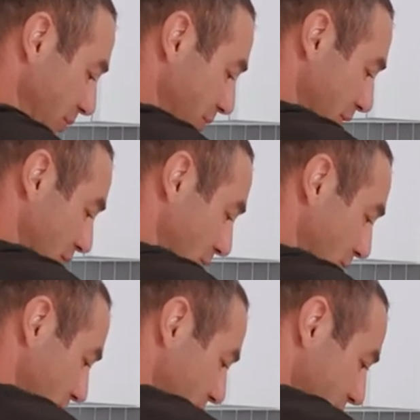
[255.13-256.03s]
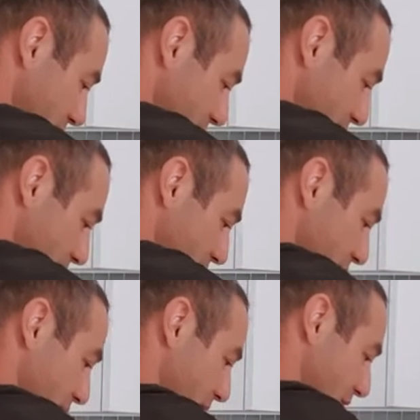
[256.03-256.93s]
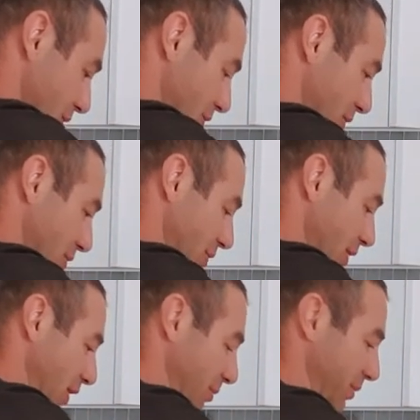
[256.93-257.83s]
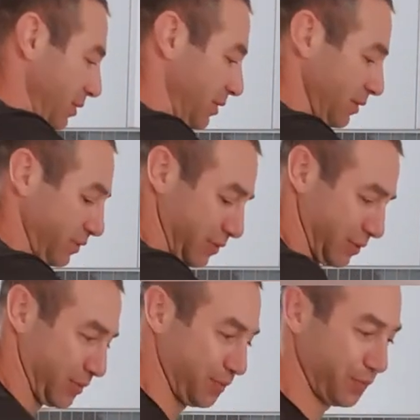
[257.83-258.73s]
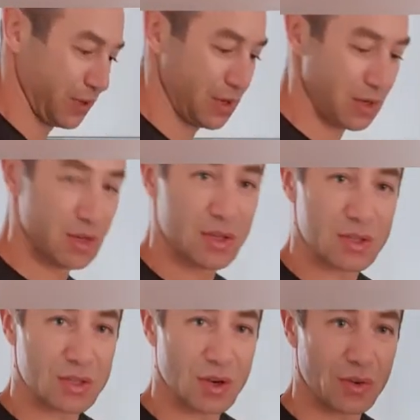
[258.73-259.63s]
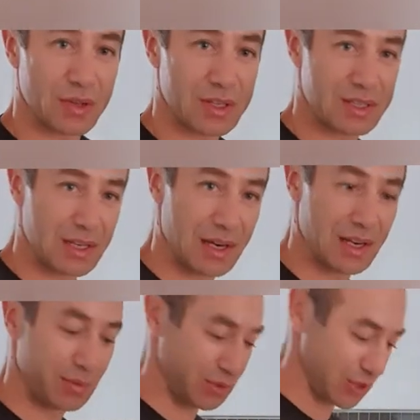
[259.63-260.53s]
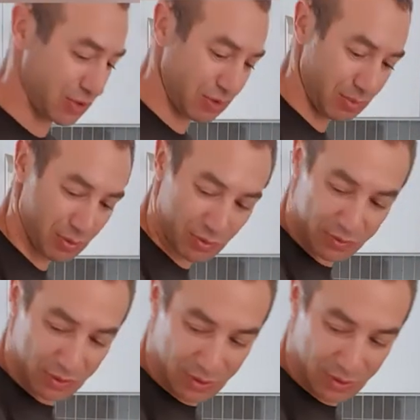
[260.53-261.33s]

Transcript: be cooked. All right, beautiful. So that's the lid we just removed.